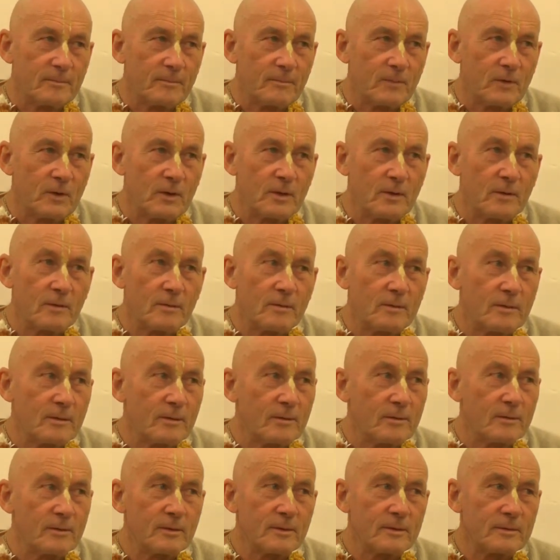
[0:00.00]
You don't know
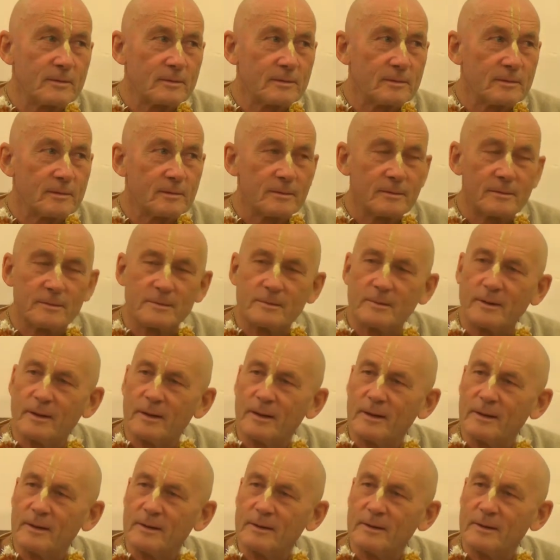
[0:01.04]
Salukya. That?
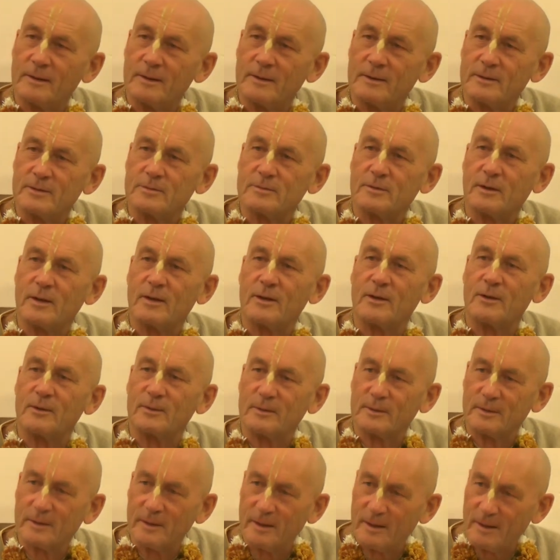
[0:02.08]

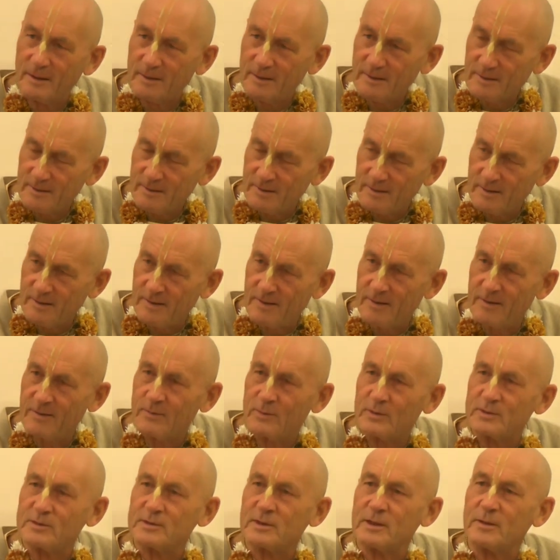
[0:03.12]
Salukya, yeah.
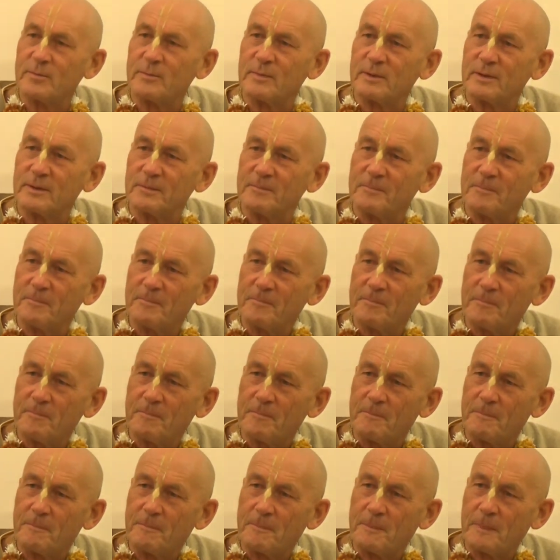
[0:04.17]
What's that mean? The
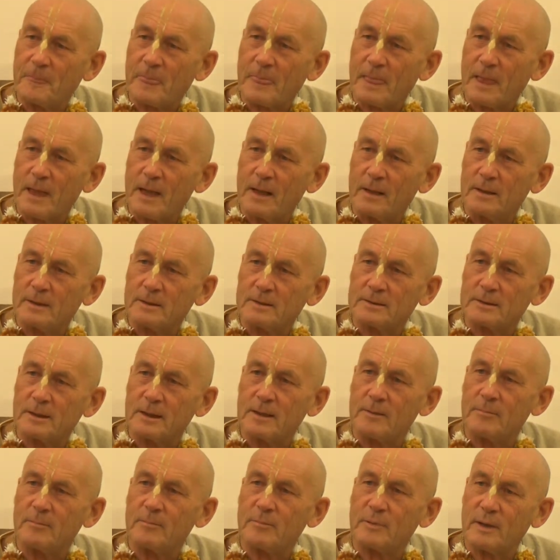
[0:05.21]
same planet.
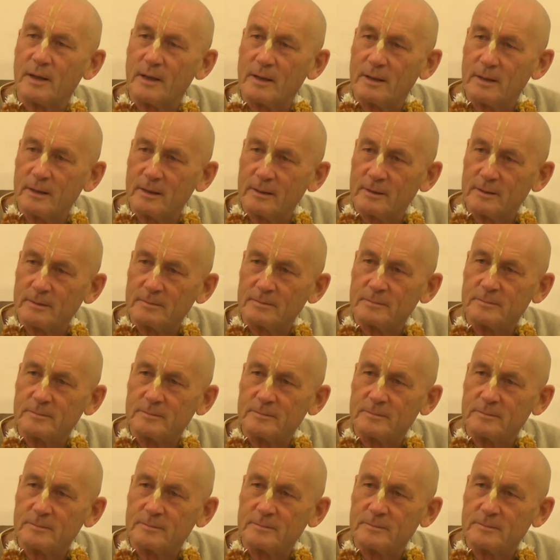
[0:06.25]
Same planet.